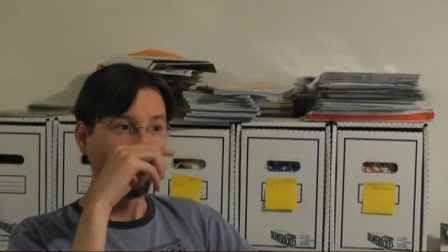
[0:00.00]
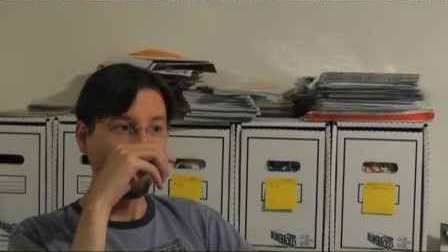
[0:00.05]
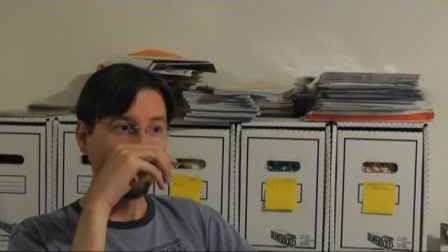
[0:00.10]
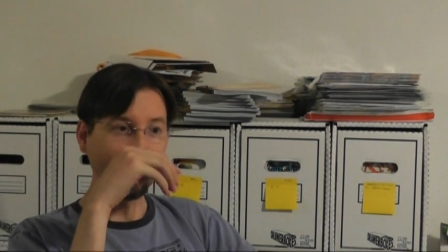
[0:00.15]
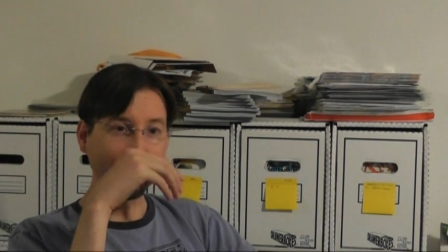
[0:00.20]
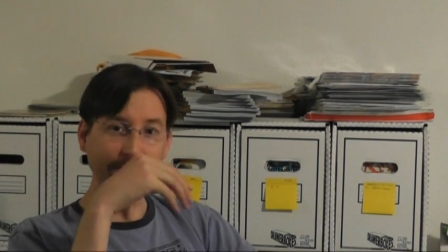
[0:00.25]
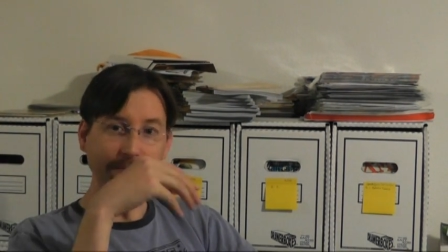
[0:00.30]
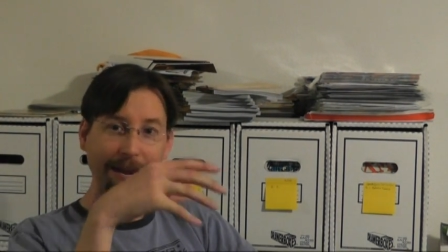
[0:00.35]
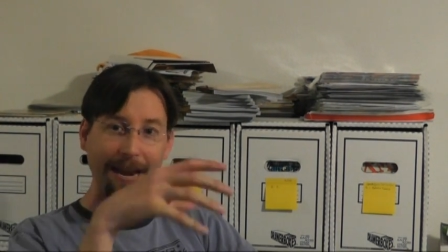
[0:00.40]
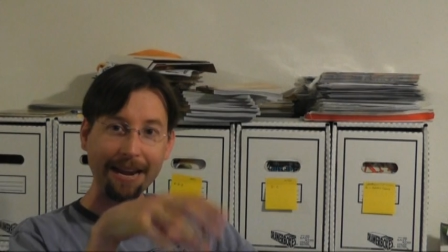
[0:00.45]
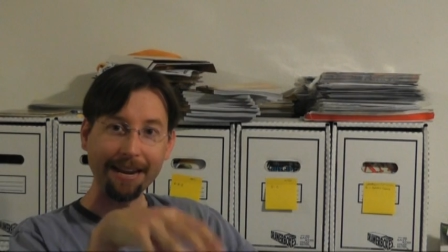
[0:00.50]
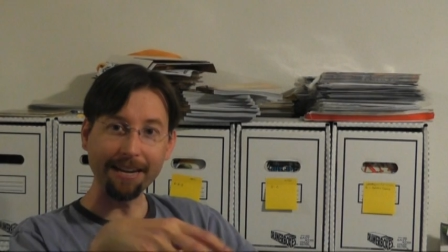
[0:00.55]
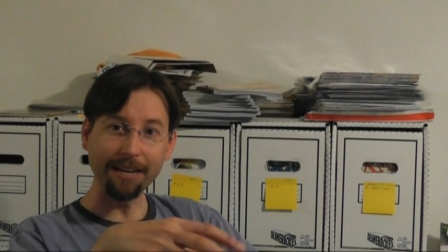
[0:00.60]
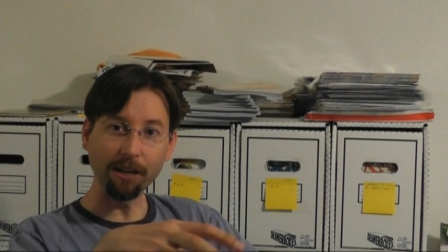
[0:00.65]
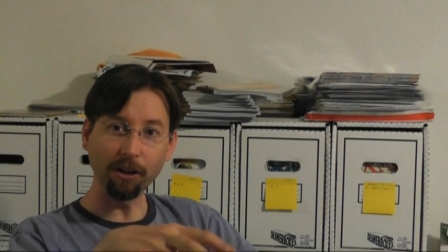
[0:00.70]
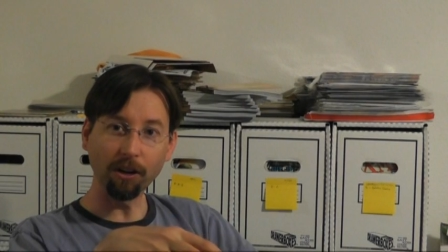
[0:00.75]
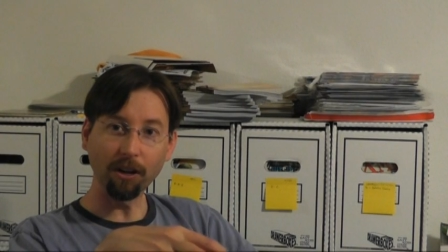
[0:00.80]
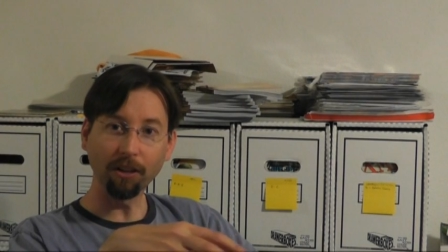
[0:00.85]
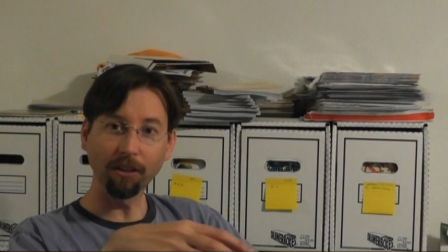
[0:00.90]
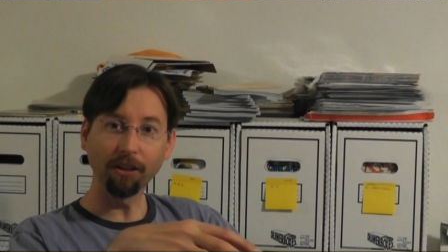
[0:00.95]
you may
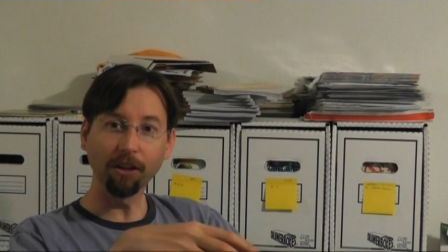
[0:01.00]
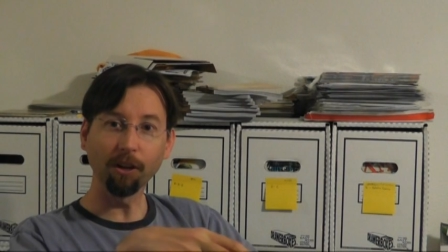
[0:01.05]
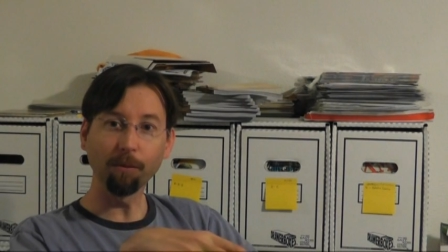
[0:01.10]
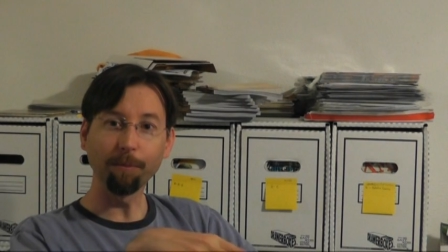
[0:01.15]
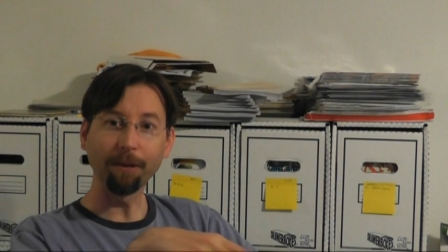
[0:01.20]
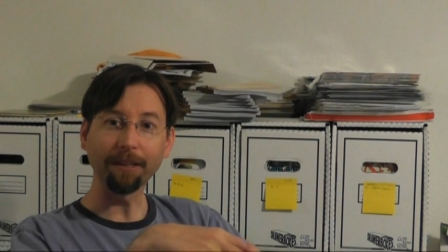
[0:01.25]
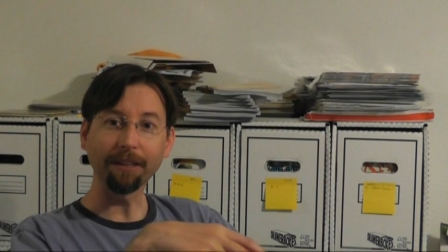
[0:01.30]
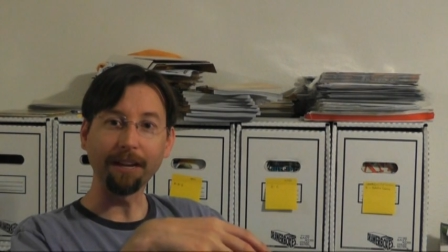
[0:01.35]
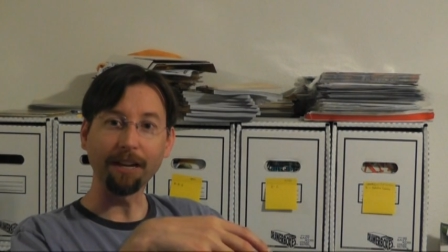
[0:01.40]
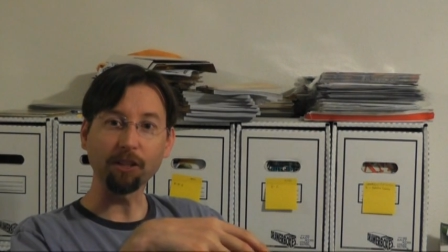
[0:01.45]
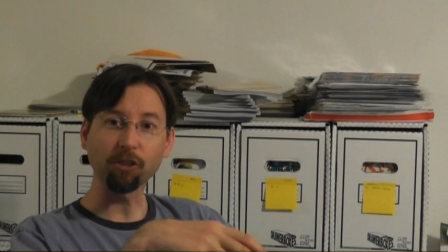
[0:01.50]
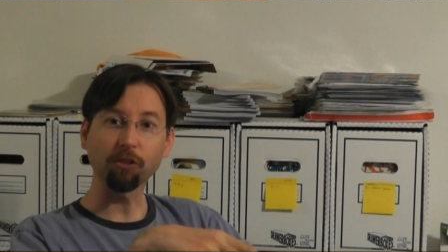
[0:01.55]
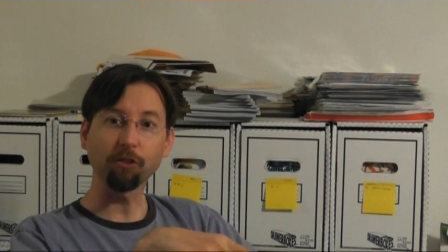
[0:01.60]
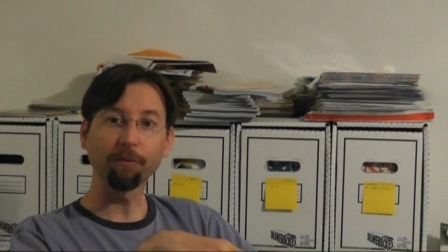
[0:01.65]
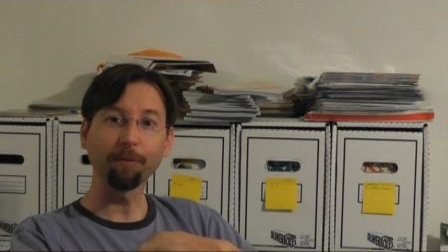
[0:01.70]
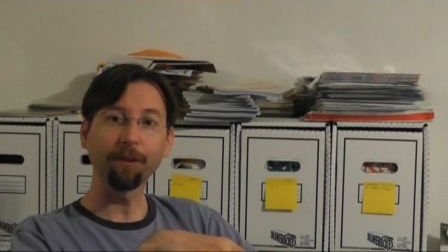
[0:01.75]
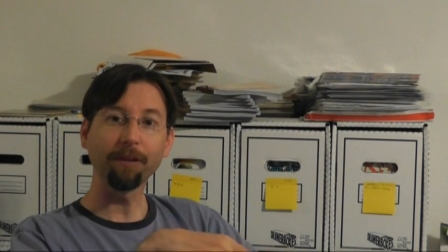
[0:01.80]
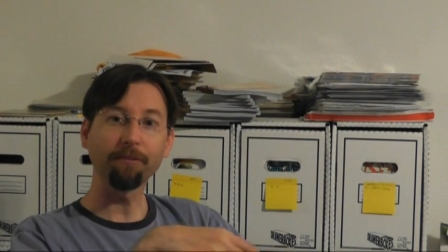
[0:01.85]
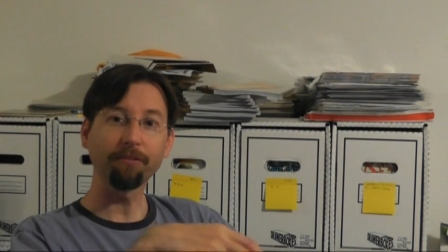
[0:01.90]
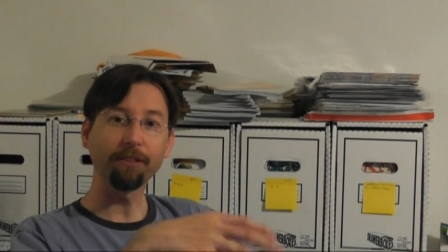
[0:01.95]
hear a little bit less
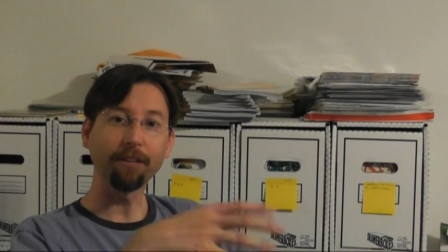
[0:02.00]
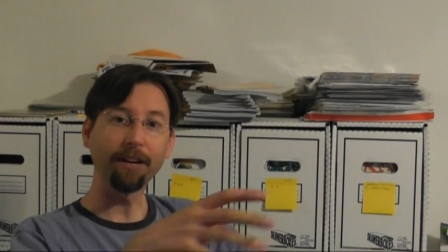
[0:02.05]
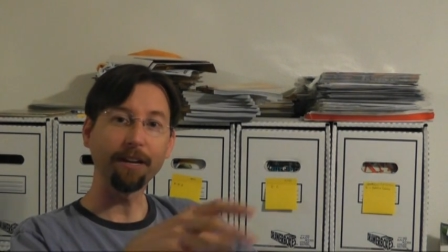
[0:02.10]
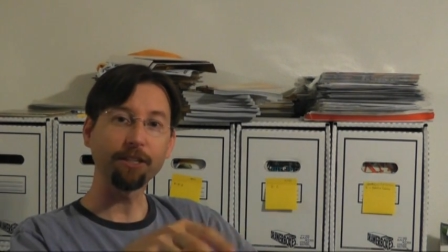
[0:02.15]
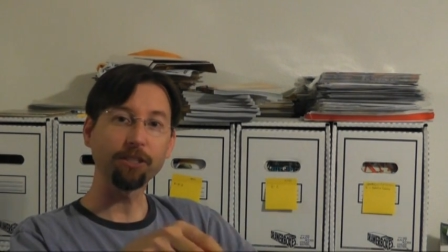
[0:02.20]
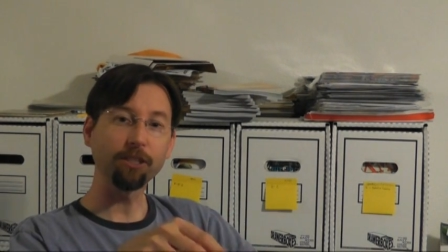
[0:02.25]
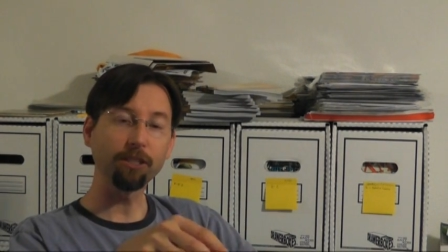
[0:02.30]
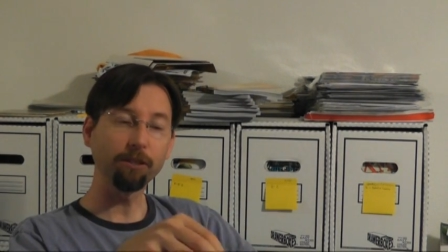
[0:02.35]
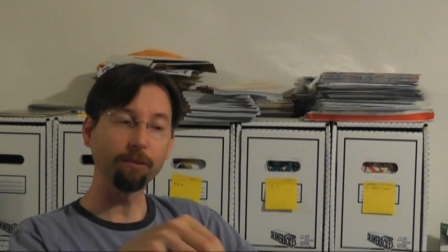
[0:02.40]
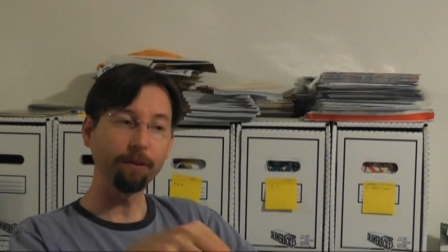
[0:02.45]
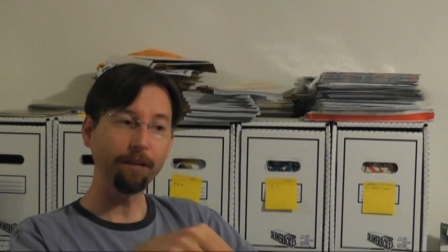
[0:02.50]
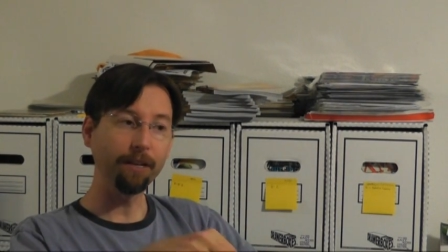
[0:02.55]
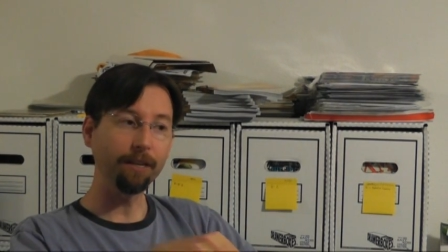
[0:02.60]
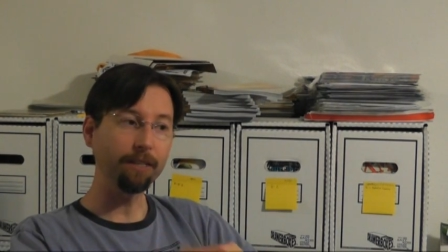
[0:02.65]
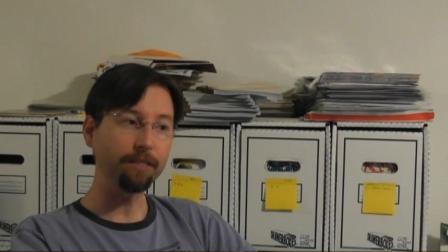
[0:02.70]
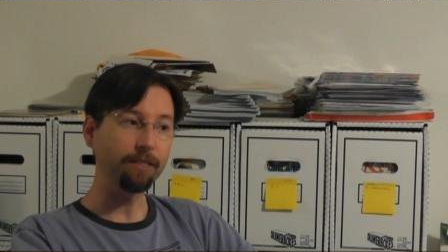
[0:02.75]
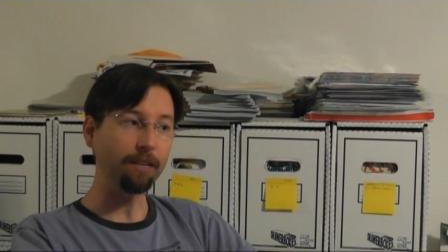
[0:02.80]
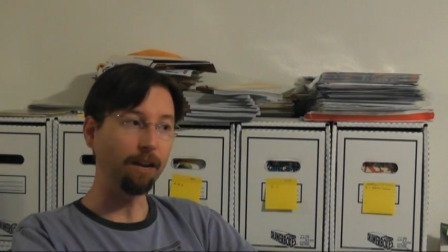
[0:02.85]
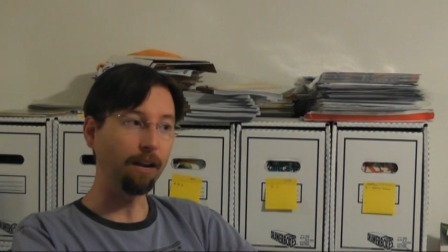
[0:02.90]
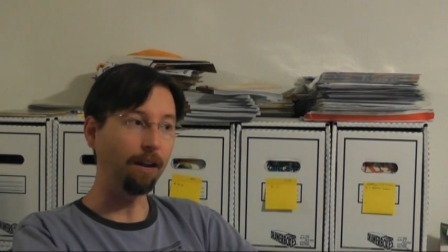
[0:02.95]
from me for the next two weeks.